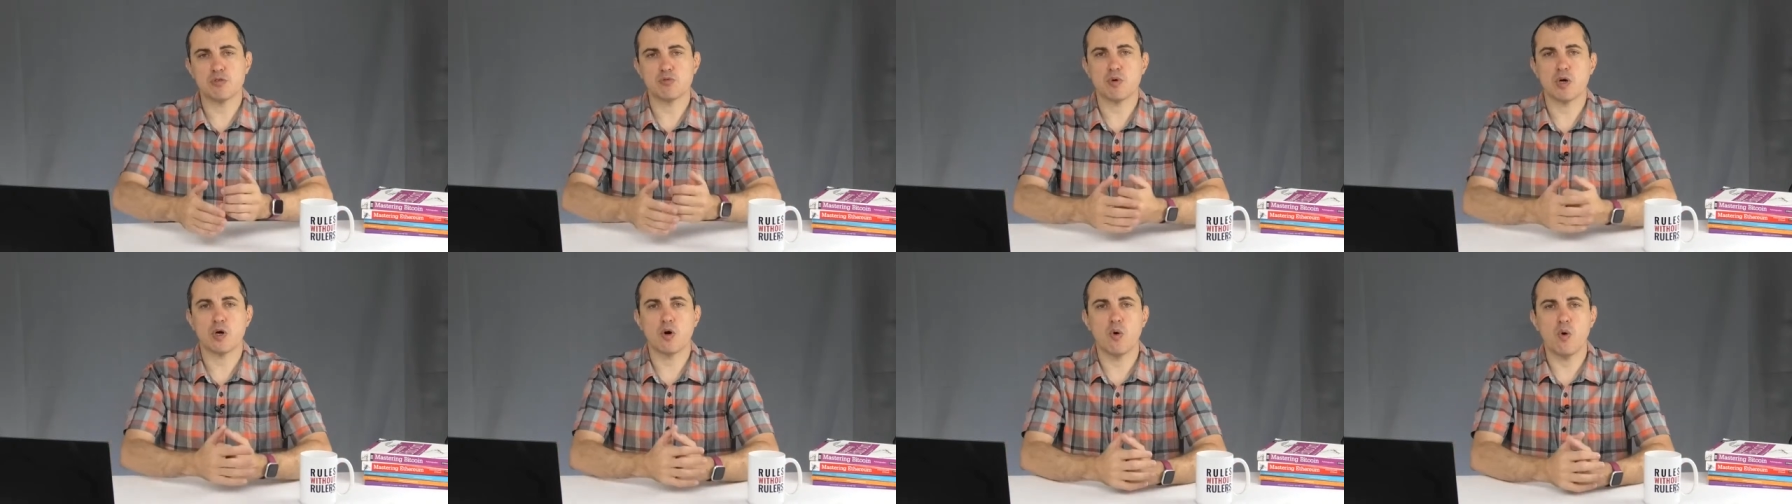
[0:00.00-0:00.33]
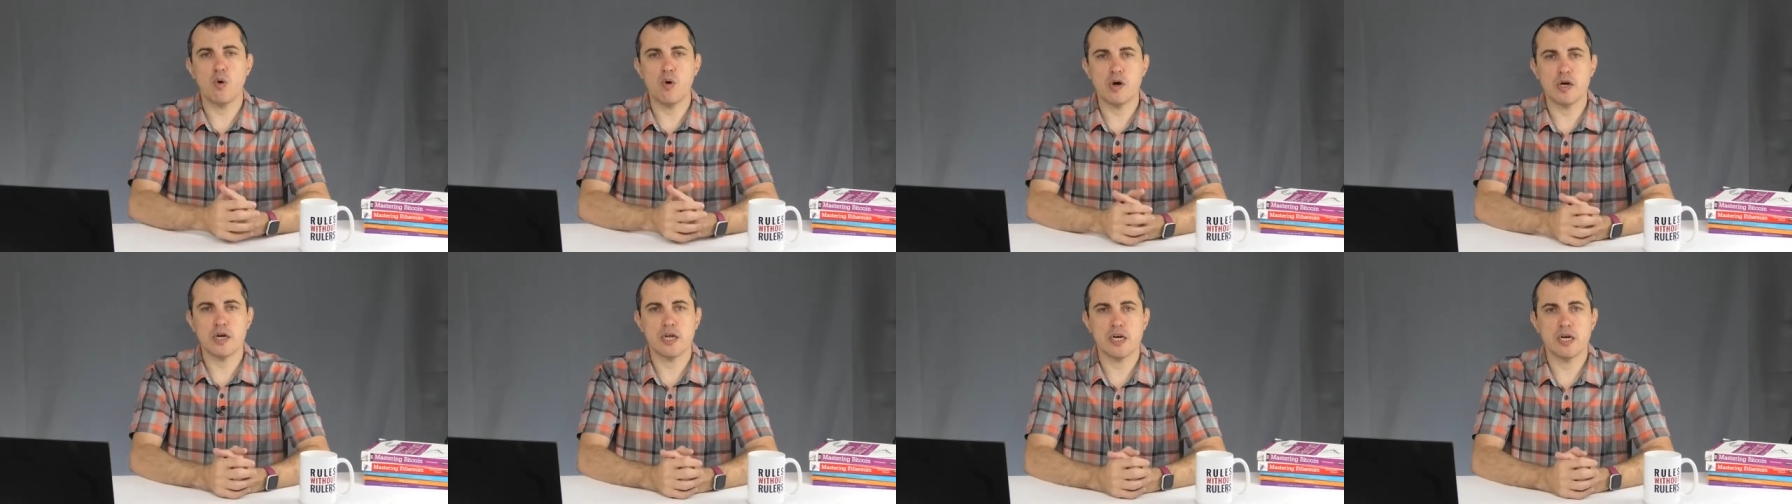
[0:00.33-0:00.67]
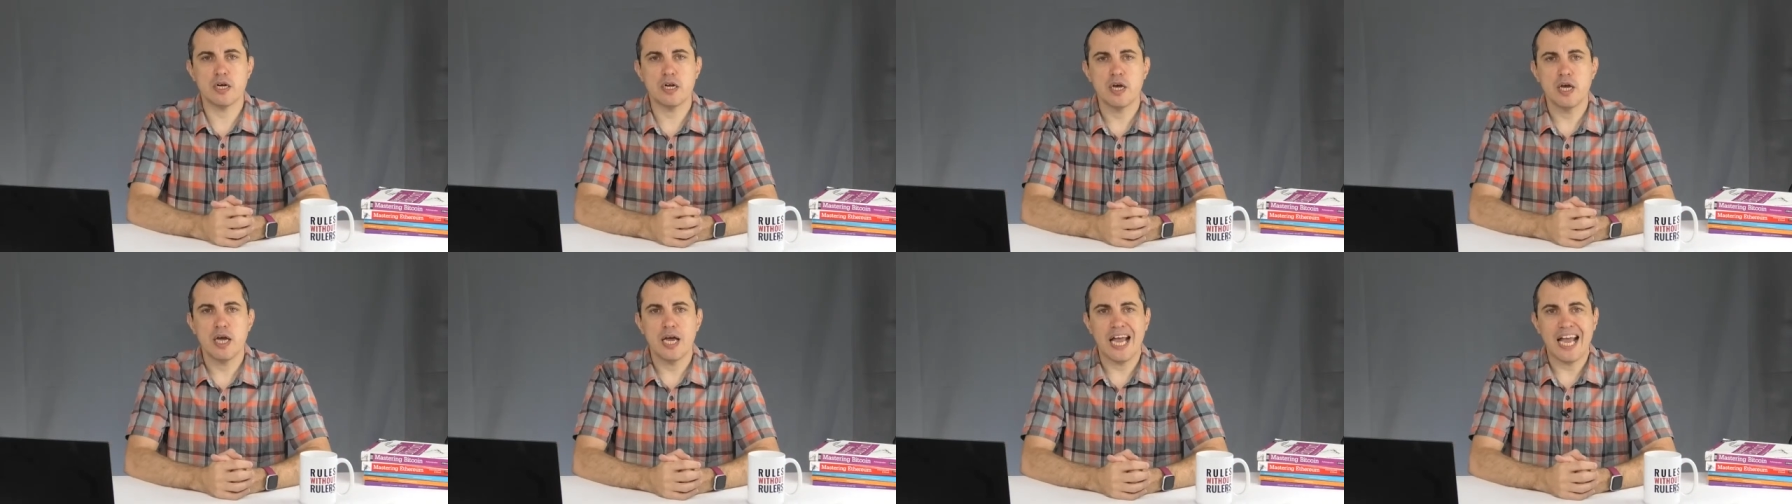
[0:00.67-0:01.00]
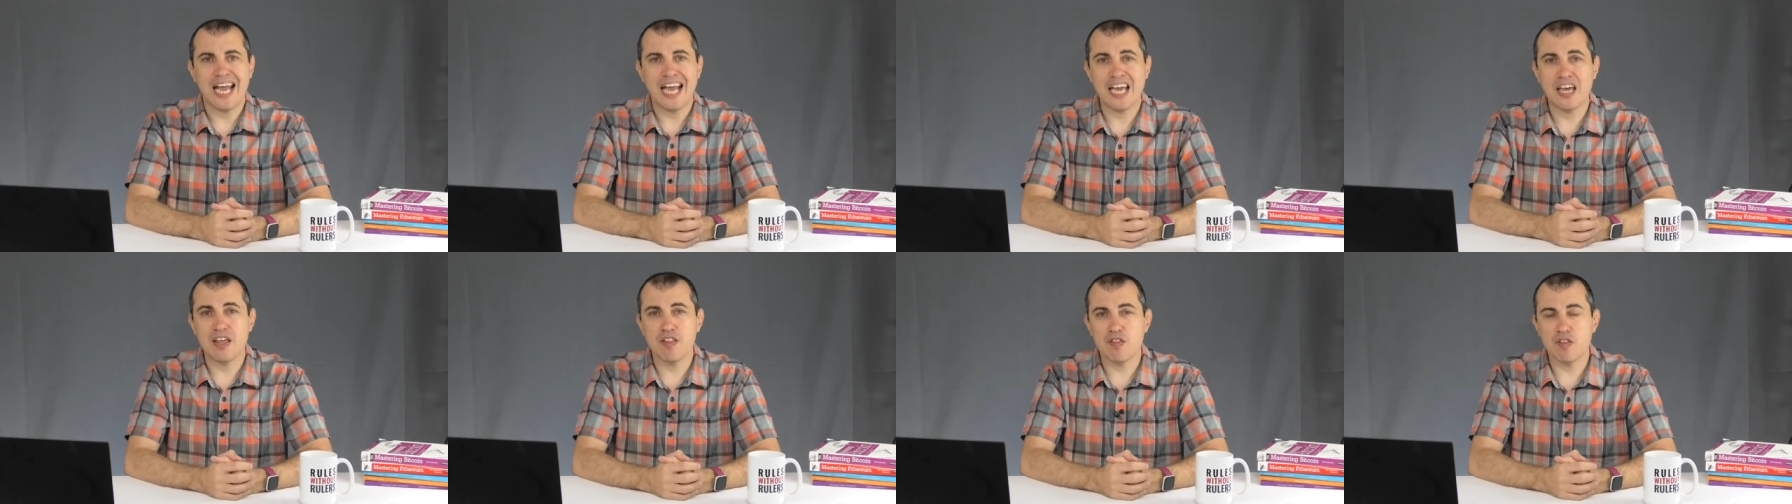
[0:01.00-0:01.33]
recorded
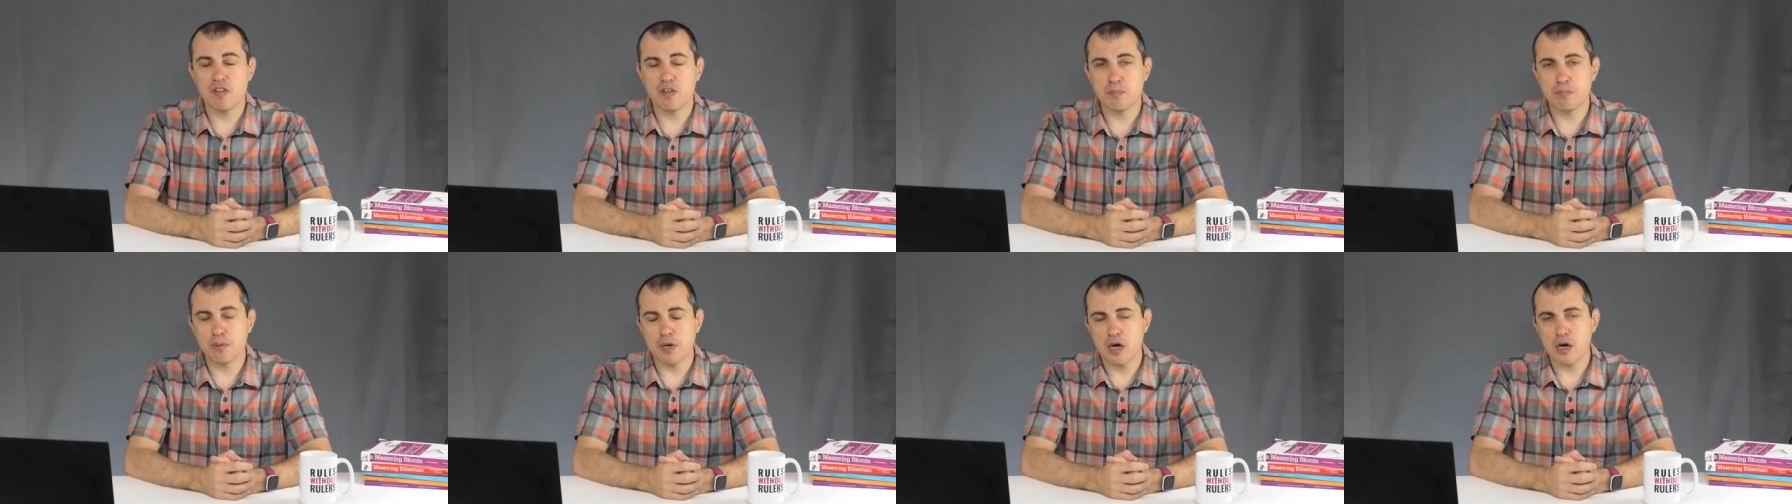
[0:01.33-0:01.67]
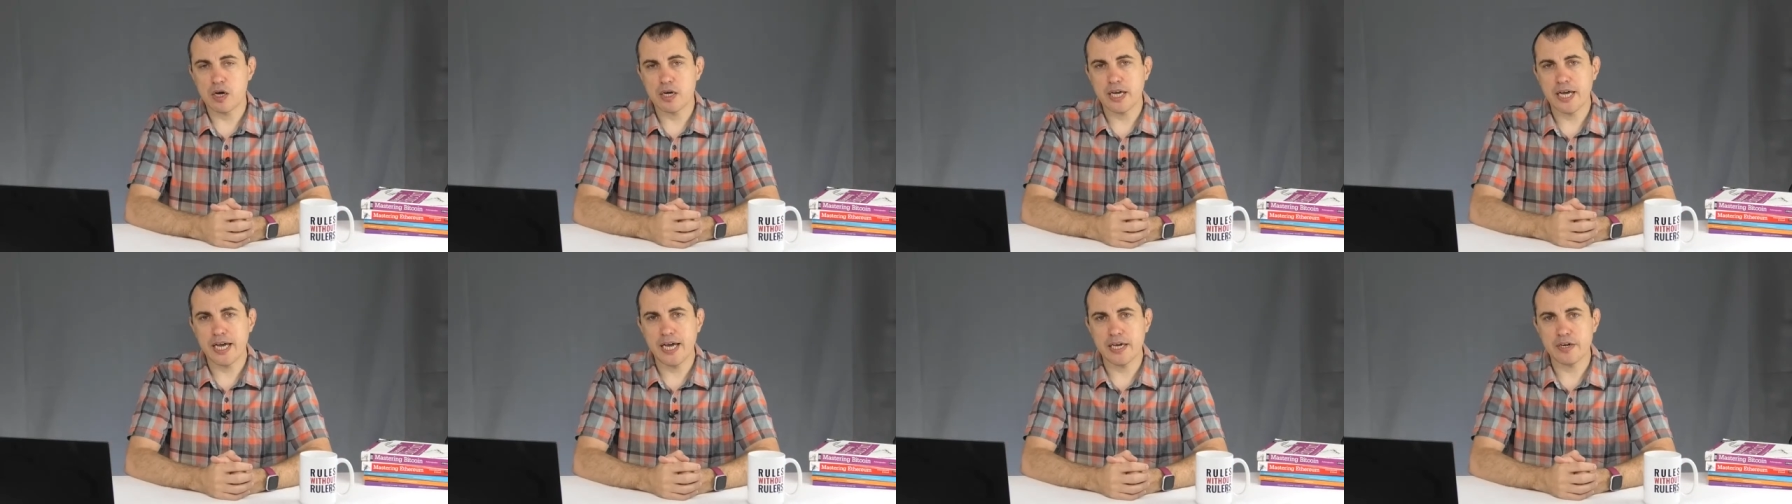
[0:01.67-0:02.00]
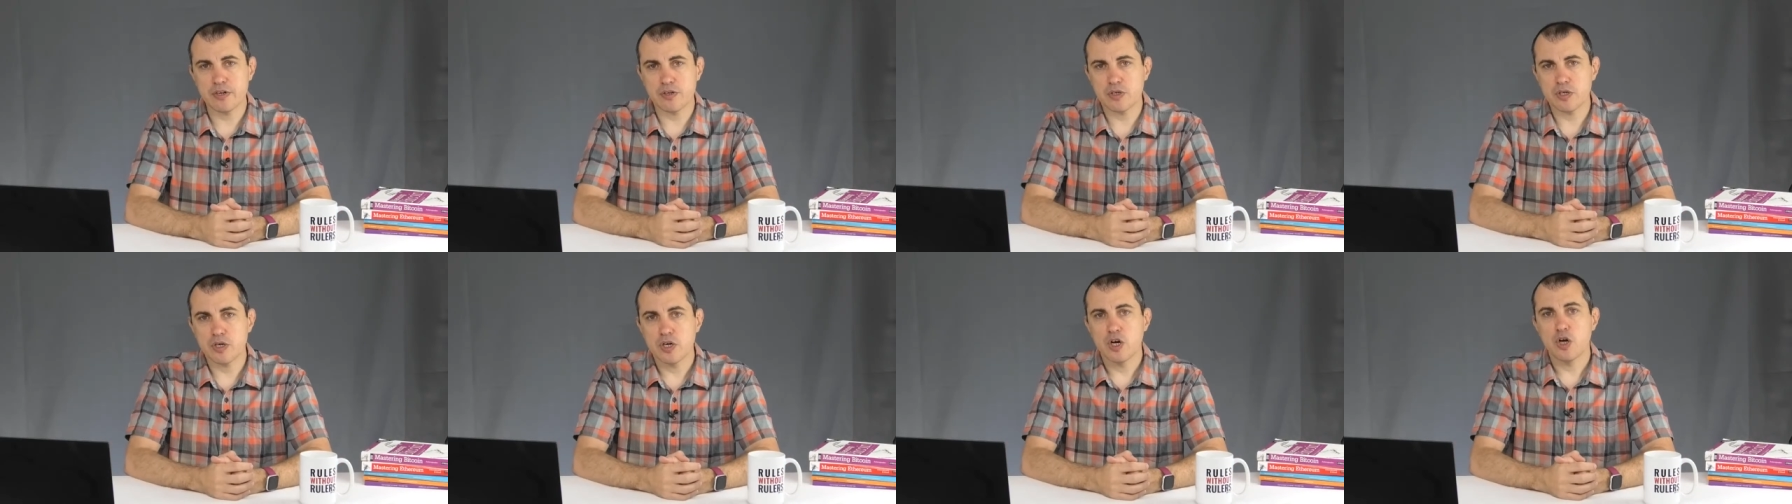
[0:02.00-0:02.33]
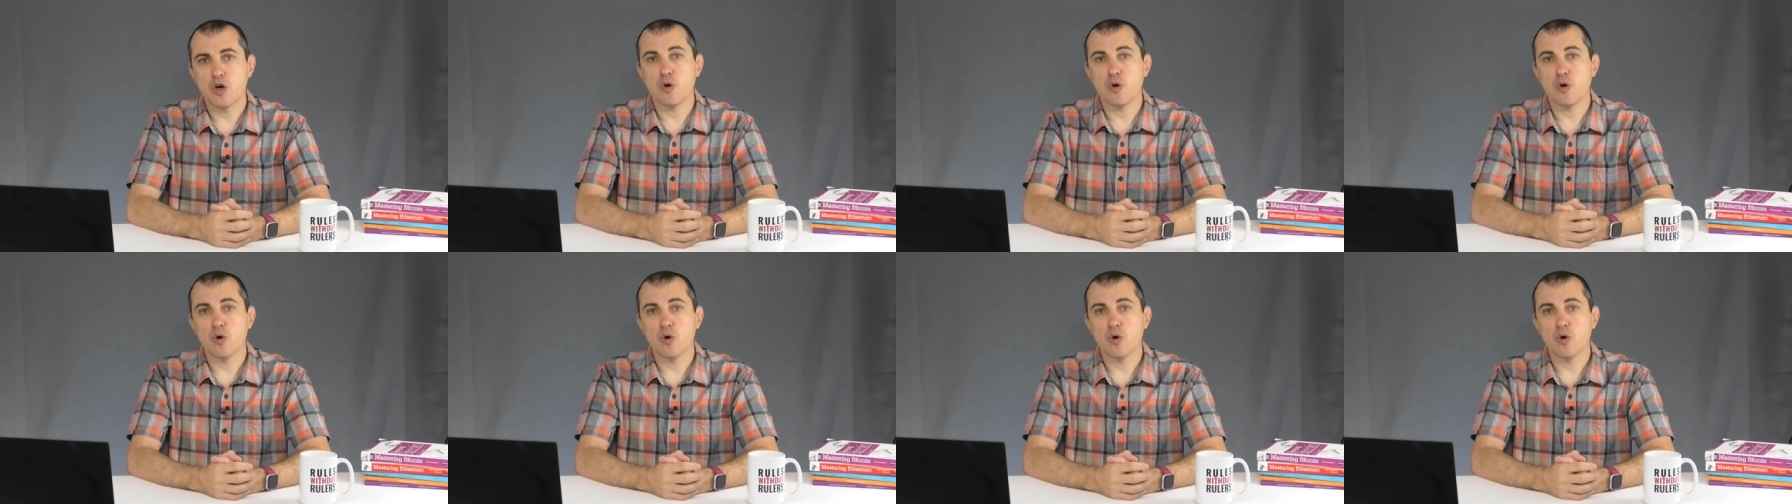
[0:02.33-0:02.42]
in the block header,